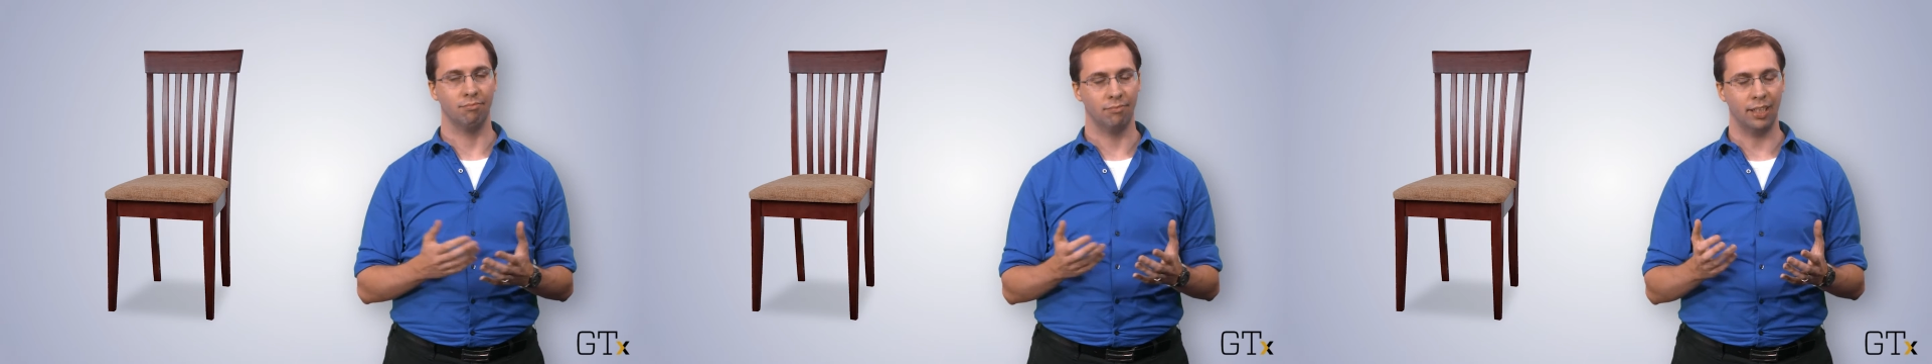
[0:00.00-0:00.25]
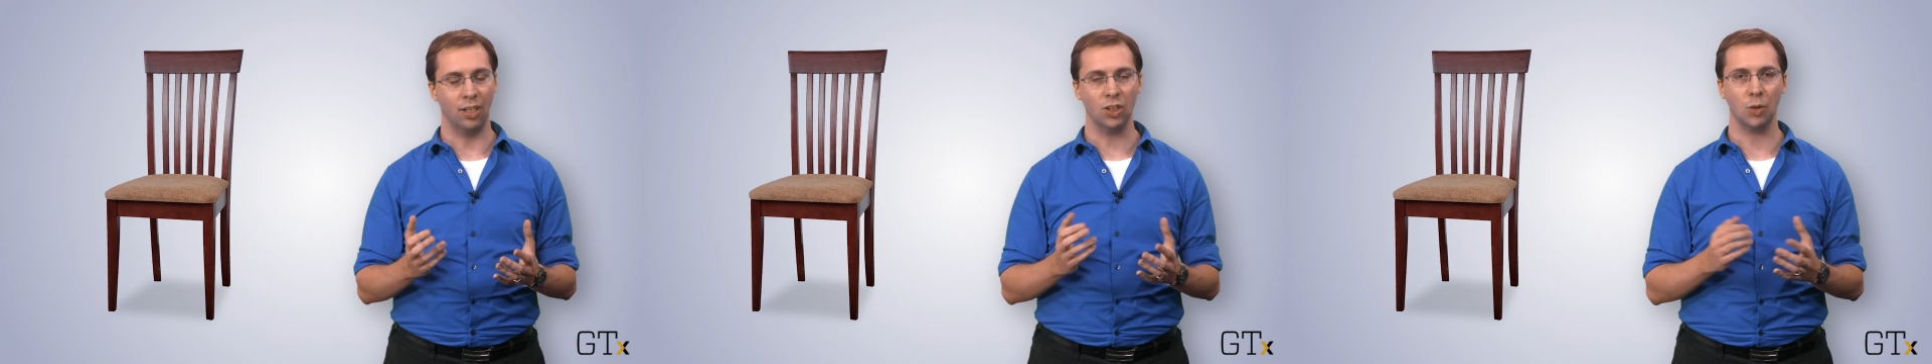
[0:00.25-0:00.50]

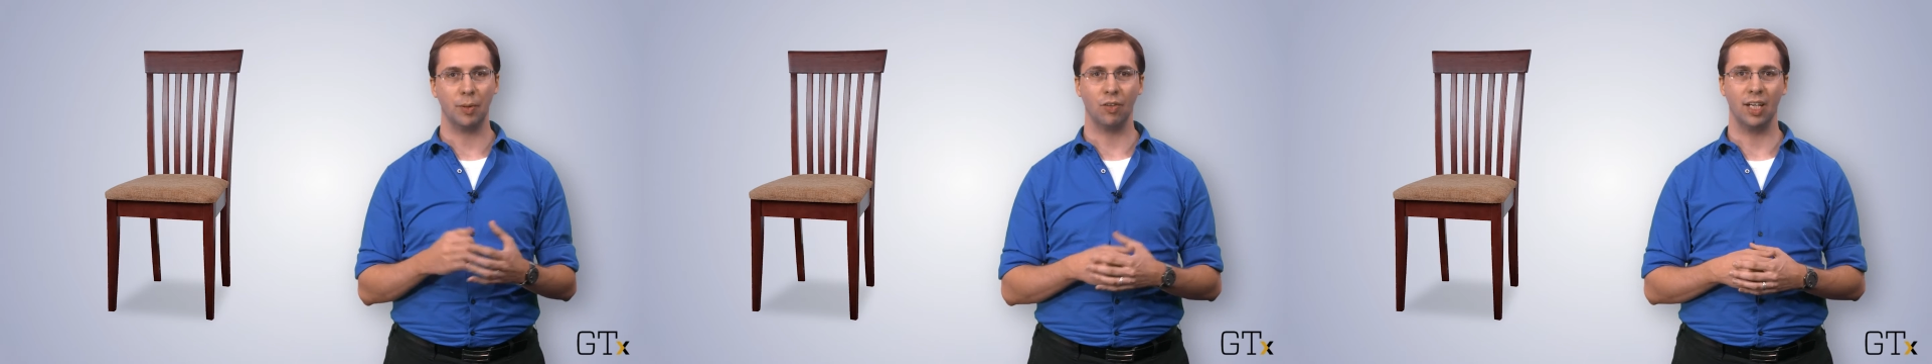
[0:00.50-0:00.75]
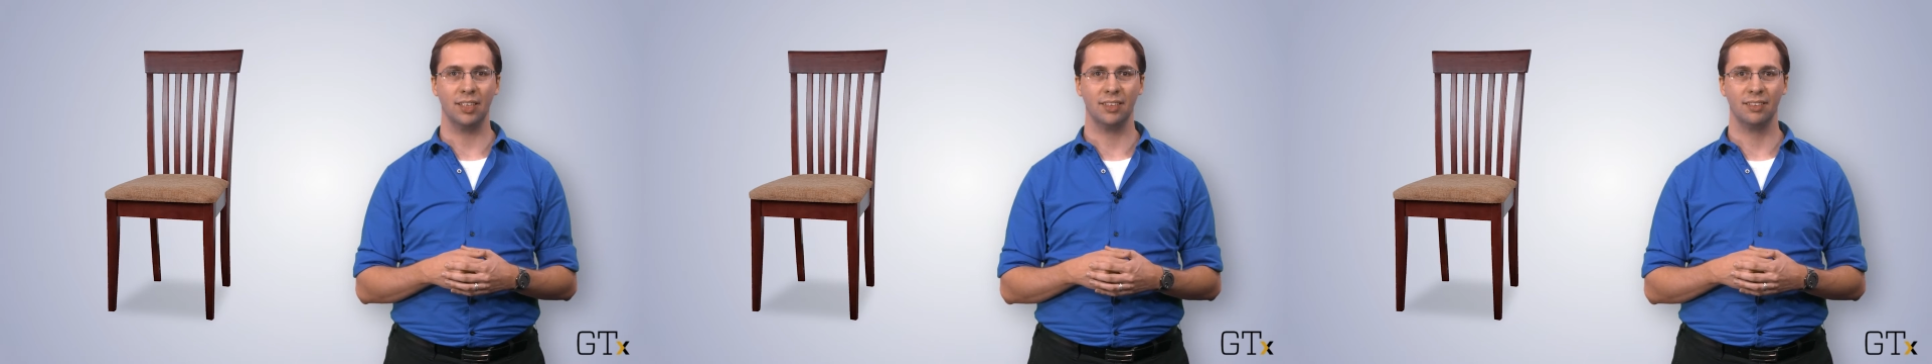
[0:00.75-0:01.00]
They'd also be
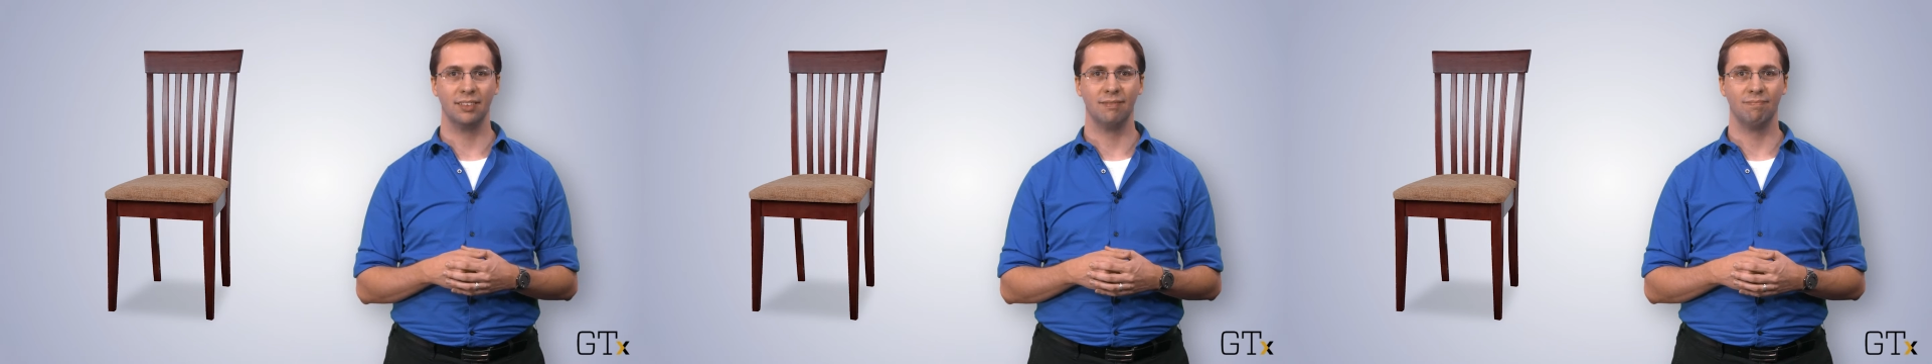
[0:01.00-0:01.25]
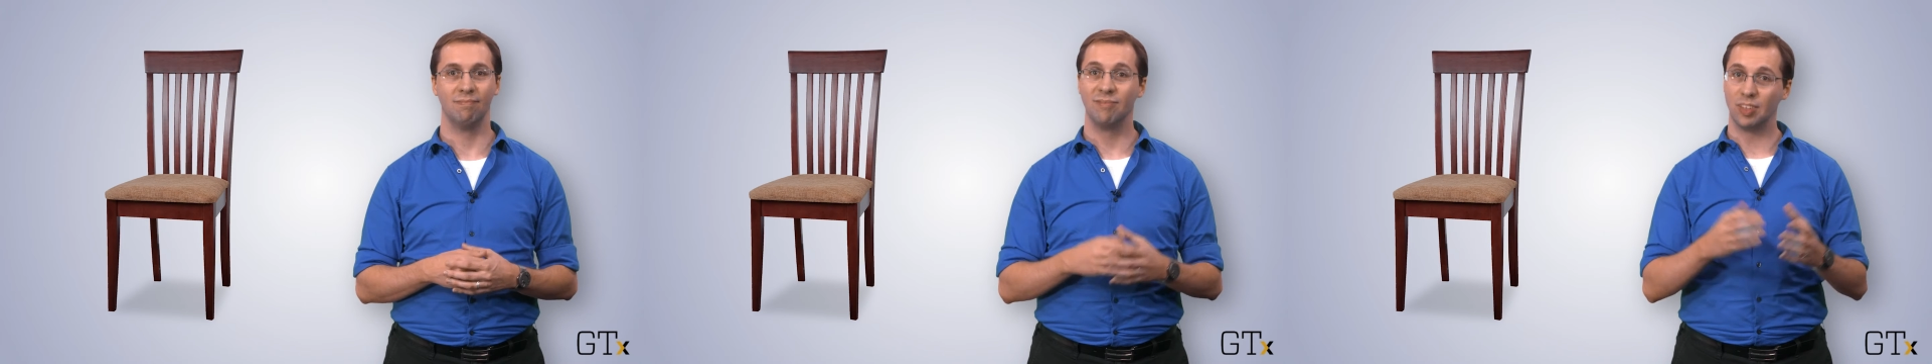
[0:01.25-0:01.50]
right.
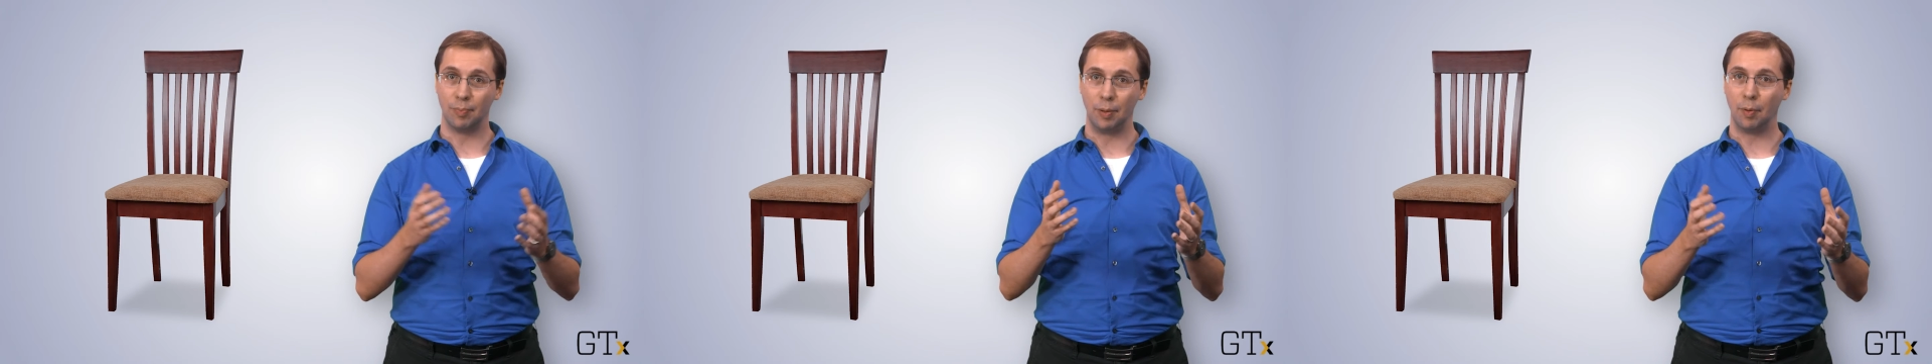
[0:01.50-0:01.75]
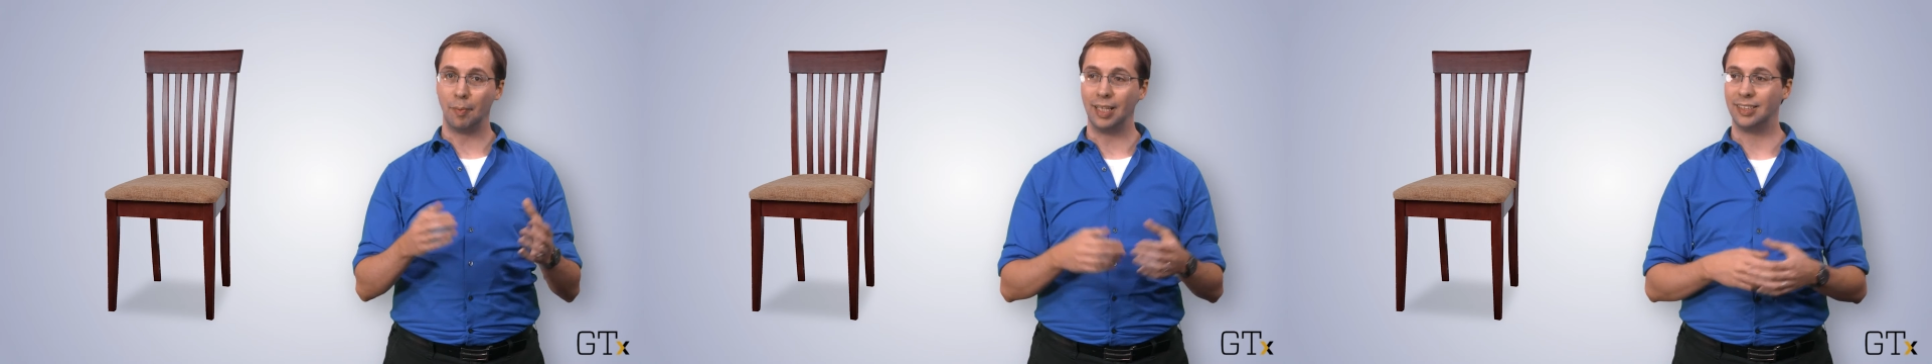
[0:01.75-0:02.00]
Some
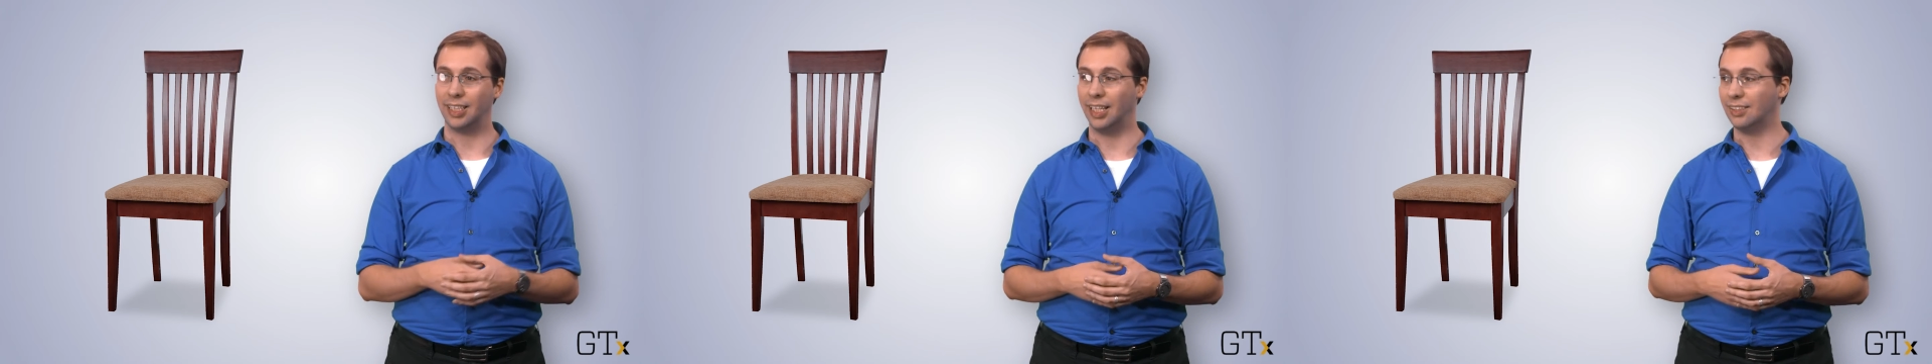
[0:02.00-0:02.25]
people might say